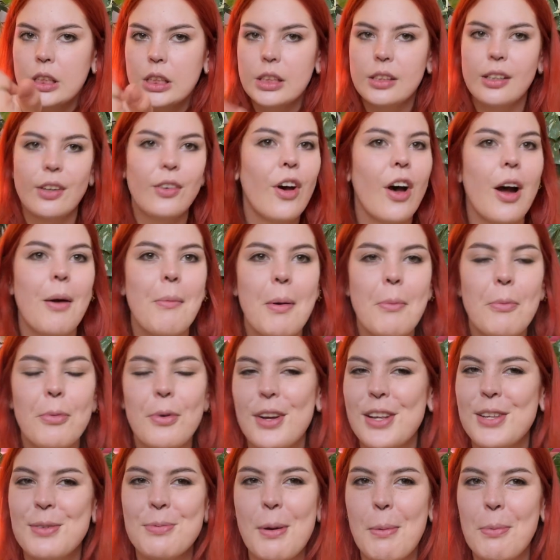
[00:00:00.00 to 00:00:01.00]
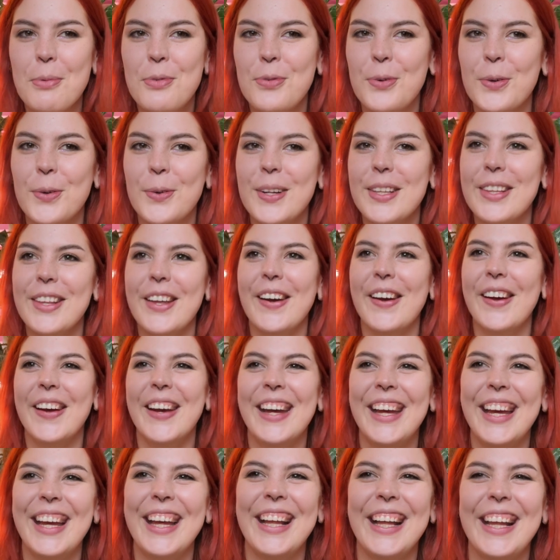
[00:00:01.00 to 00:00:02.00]
Can't remember what I swapped for it though.
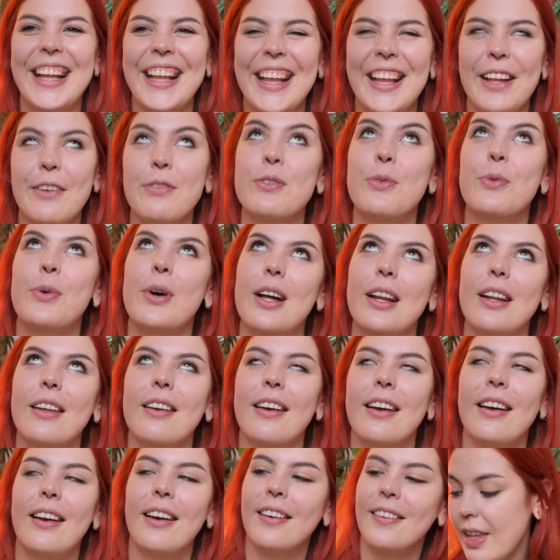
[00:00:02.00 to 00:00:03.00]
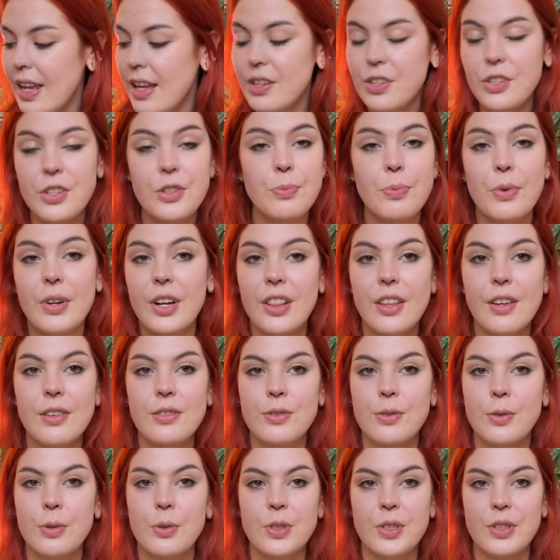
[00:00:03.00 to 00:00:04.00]
It was a while ago. It's just one of those
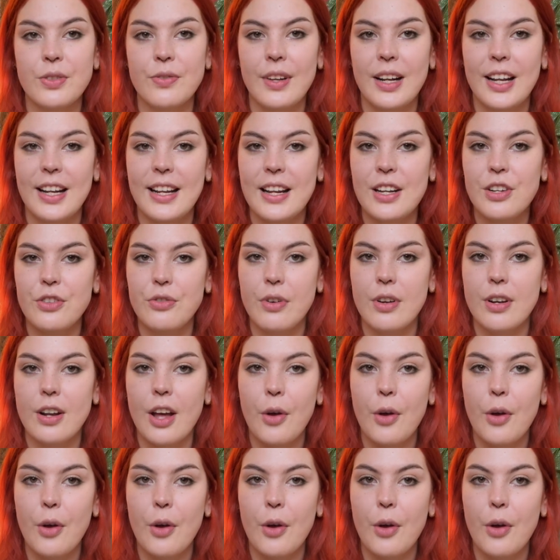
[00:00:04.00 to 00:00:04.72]
gorgeous philodendron.